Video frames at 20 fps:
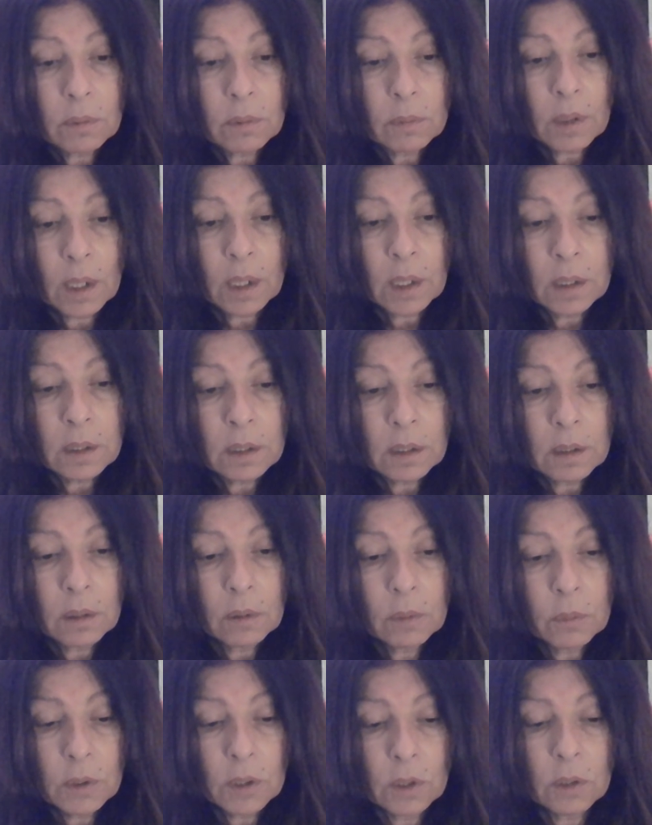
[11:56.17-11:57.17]
right,
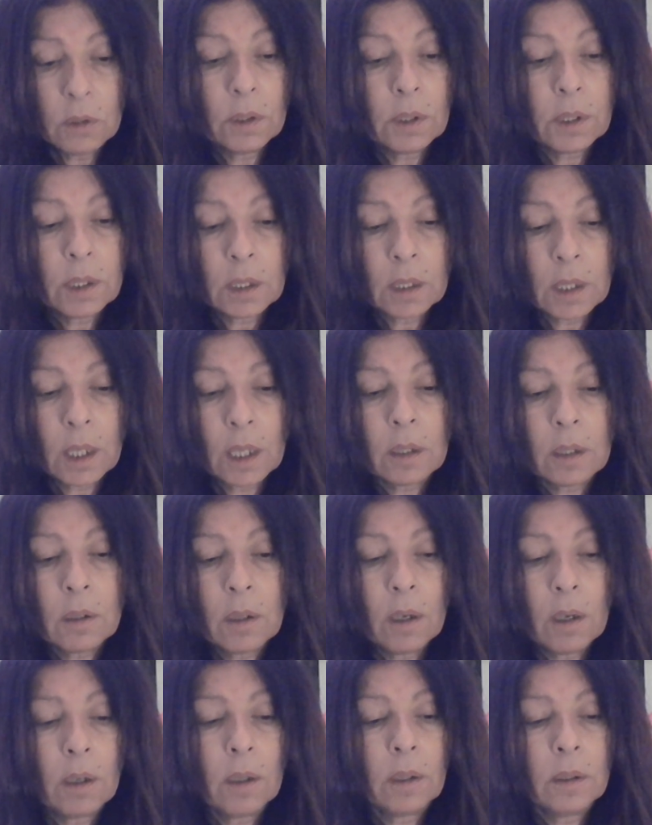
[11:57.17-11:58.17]
when you look at that
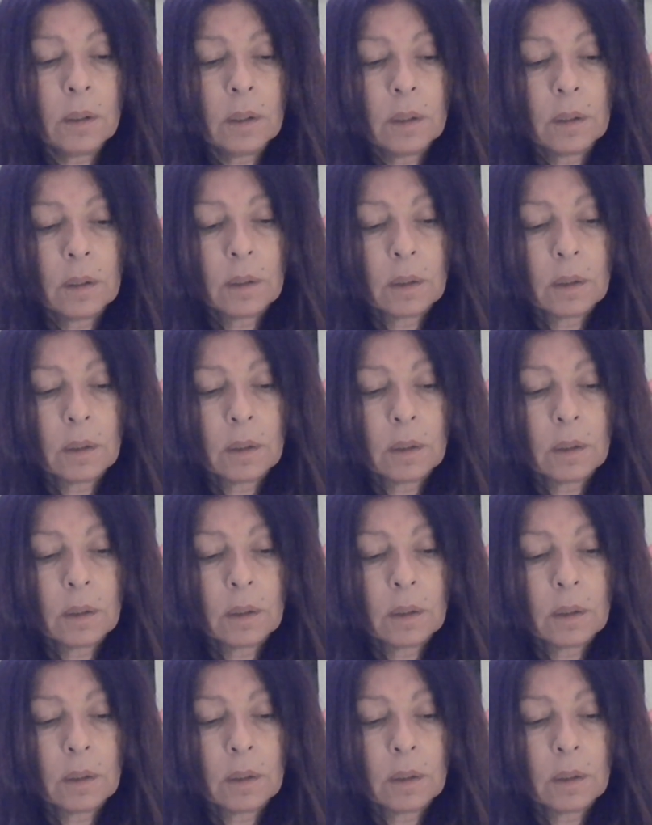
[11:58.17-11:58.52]
card.